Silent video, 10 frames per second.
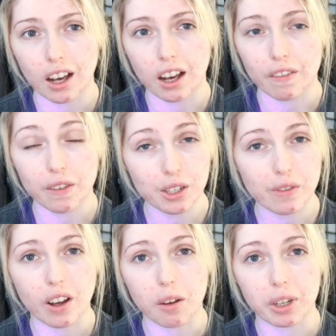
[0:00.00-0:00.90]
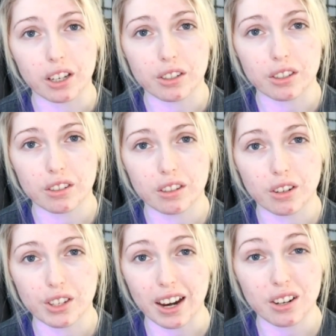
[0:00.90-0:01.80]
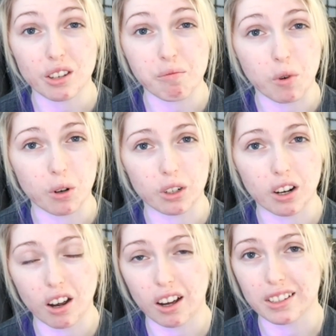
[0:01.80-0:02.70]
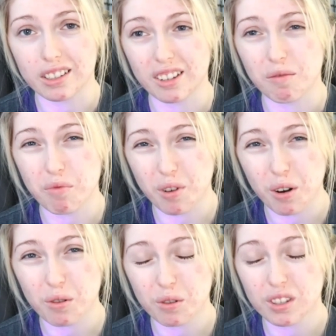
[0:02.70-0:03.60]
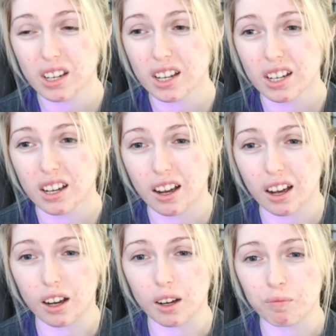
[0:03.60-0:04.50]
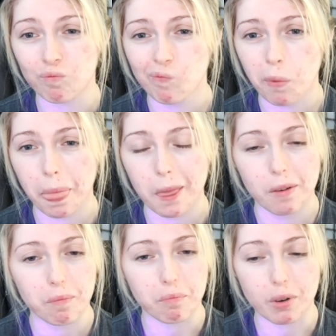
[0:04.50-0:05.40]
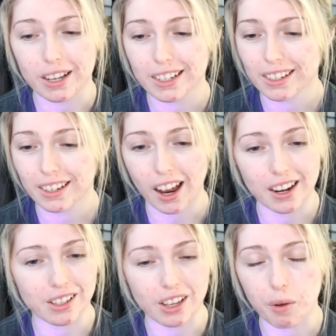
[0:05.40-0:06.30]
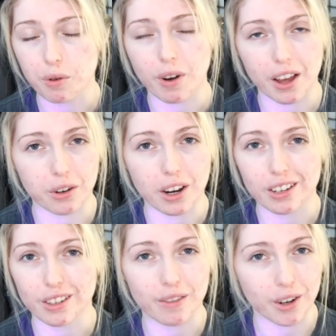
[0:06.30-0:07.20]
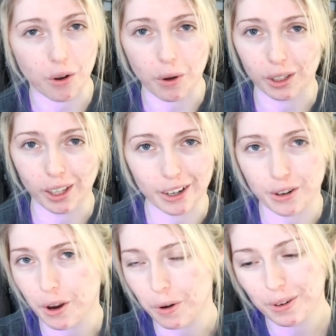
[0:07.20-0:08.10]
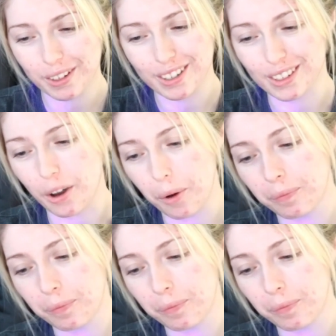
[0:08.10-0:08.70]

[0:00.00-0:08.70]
First of all, because there's actually more cons than pros, but I would rather end this video on a lighter note, so